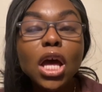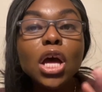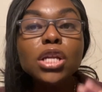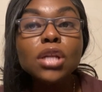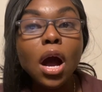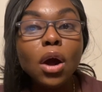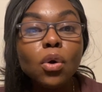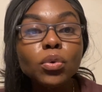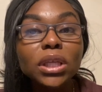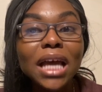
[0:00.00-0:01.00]
Not
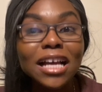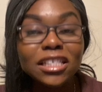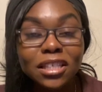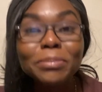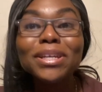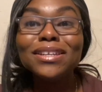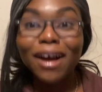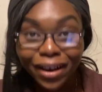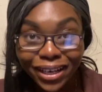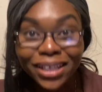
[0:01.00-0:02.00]
only has he been
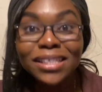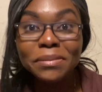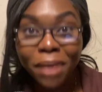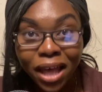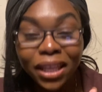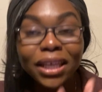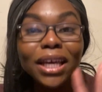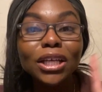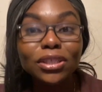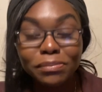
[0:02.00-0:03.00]
nodding and smiling
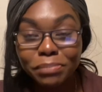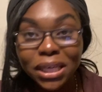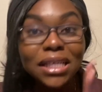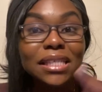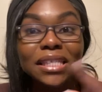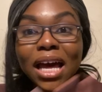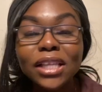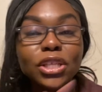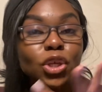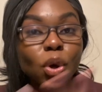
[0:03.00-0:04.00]
and being
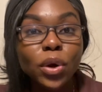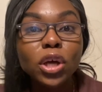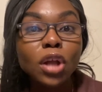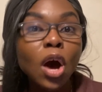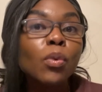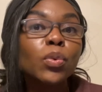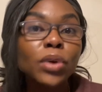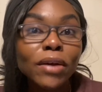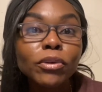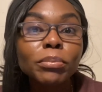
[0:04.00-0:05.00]
silent and going along with
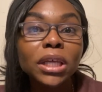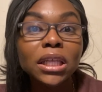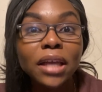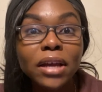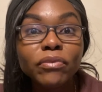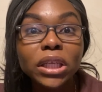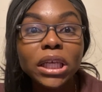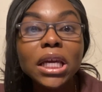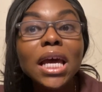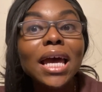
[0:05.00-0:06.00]
whatever Blake
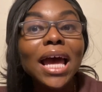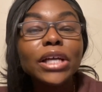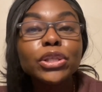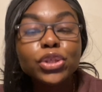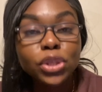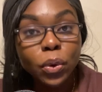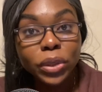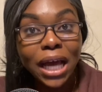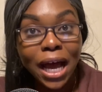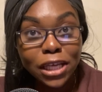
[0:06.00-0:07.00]
Lively and
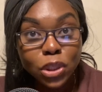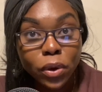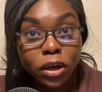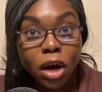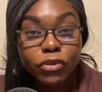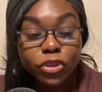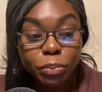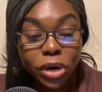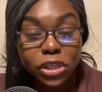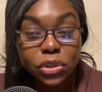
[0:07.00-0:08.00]
Sony has going on for the
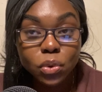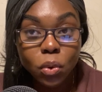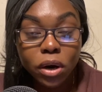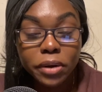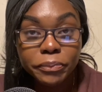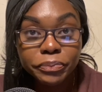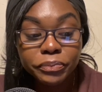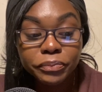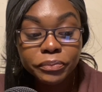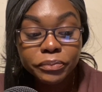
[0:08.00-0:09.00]
press tour,
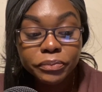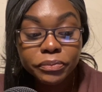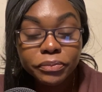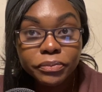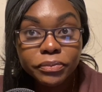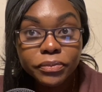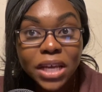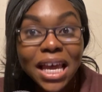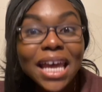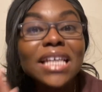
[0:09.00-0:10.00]

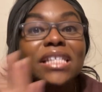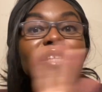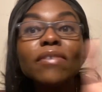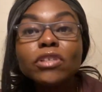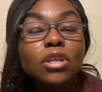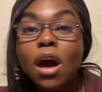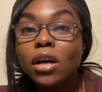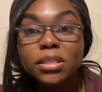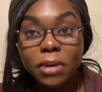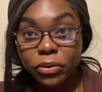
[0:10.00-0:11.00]
he has never
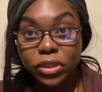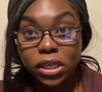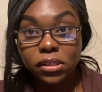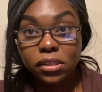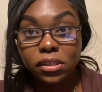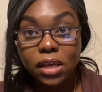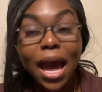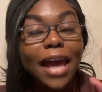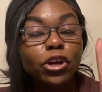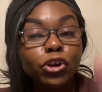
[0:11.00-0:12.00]
talked about this.
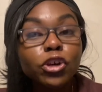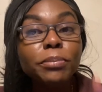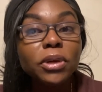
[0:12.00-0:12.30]
I could be